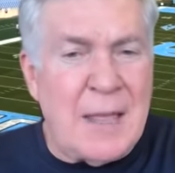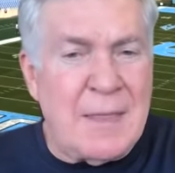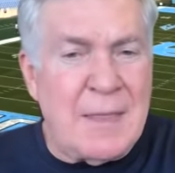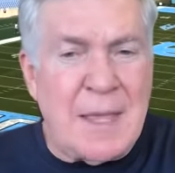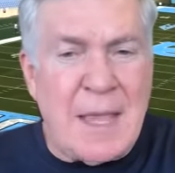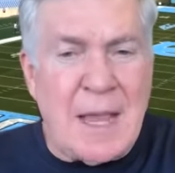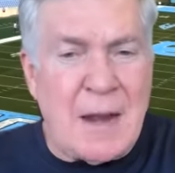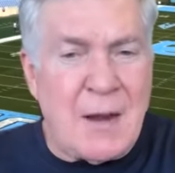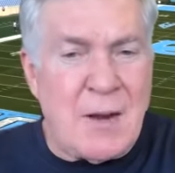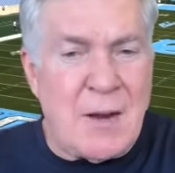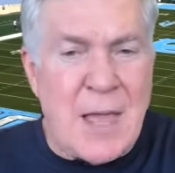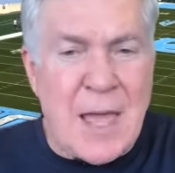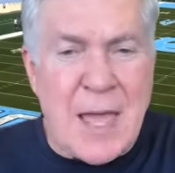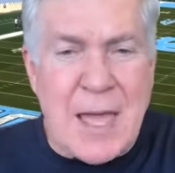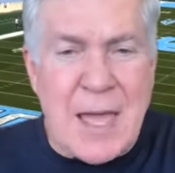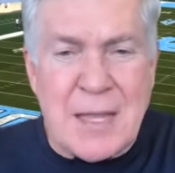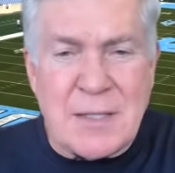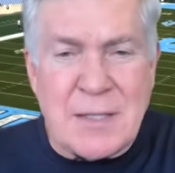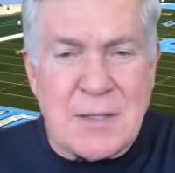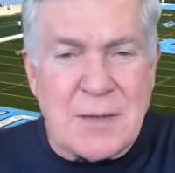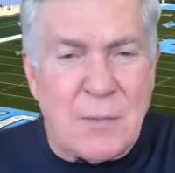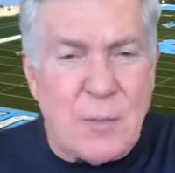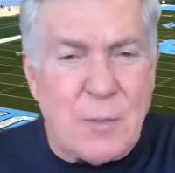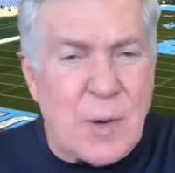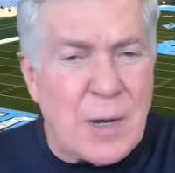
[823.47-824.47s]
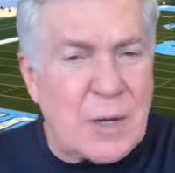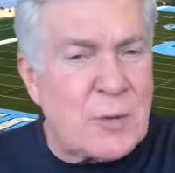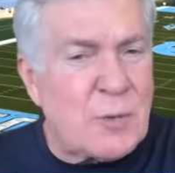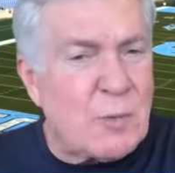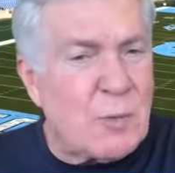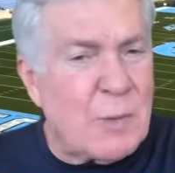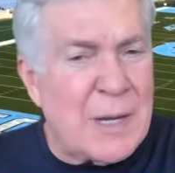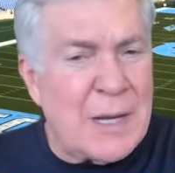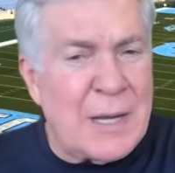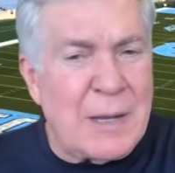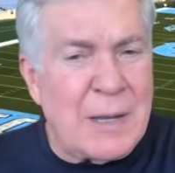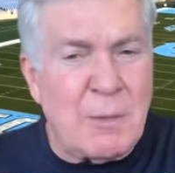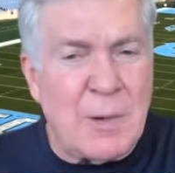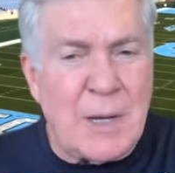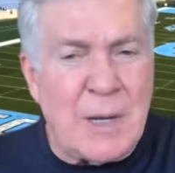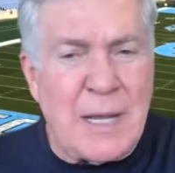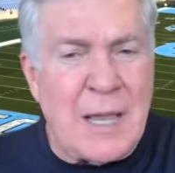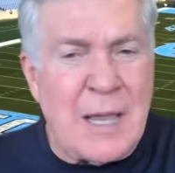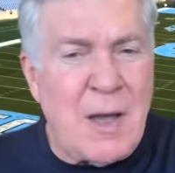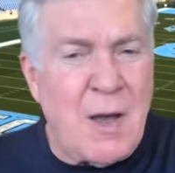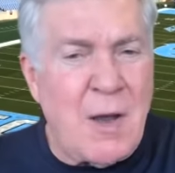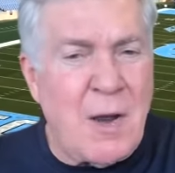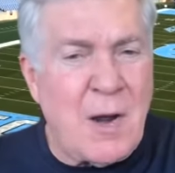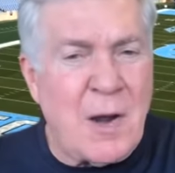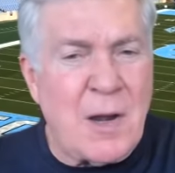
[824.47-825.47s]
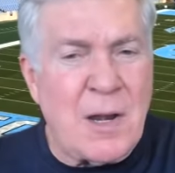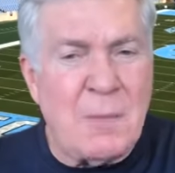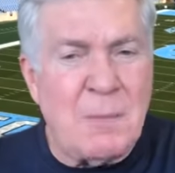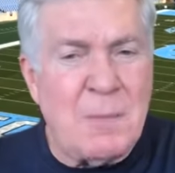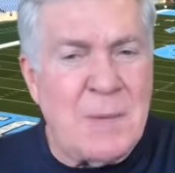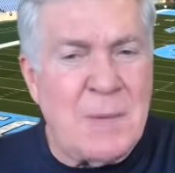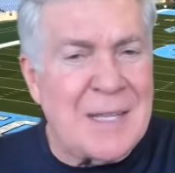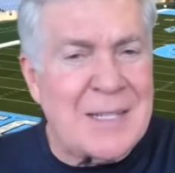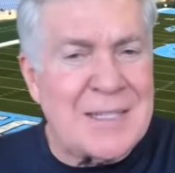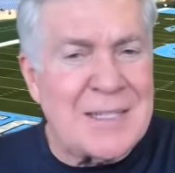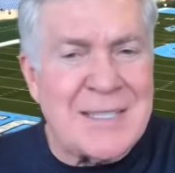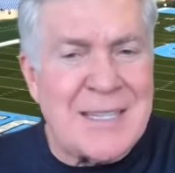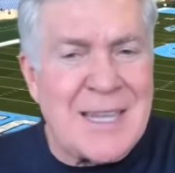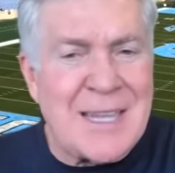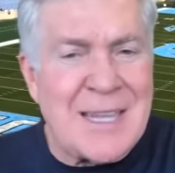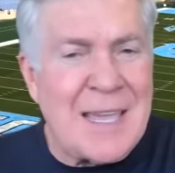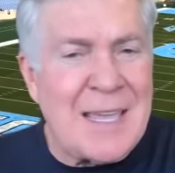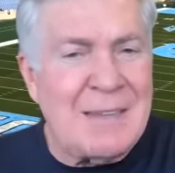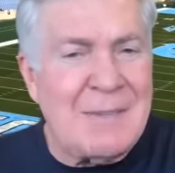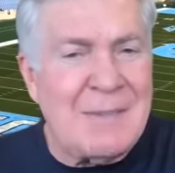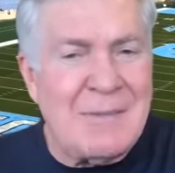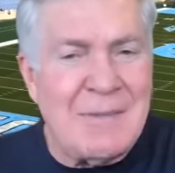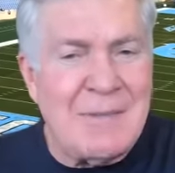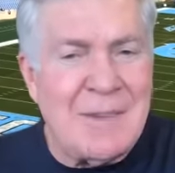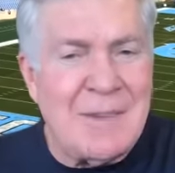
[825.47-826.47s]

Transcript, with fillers: the airlines have worked really really hard at being safe.